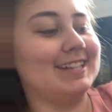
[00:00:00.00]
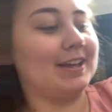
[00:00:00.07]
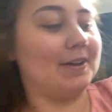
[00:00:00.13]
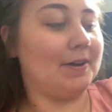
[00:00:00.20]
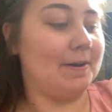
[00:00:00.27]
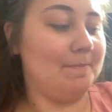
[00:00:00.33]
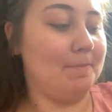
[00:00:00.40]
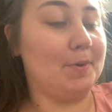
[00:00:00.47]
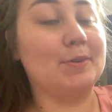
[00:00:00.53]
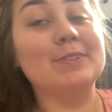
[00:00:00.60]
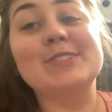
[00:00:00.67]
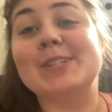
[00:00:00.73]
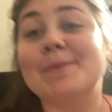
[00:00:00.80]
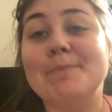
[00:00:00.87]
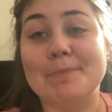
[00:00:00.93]
I bought
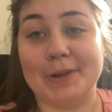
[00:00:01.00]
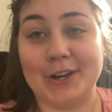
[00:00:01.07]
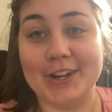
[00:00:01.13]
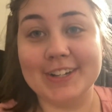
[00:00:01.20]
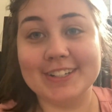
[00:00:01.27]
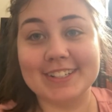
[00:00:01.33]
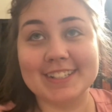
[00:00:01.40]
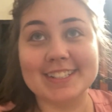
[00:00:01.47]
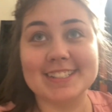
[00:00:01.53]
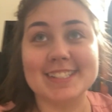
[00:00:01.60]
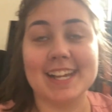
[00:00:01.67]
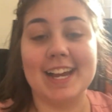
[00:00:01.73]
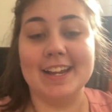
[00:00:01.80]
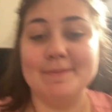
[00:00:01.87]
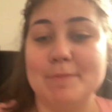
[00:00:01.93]
some books.
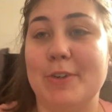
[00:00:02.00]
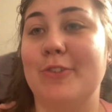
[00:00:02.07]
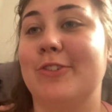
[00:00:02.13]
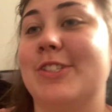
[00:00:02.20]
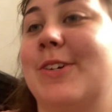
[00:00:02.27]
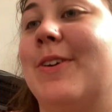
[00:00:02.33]
I'm also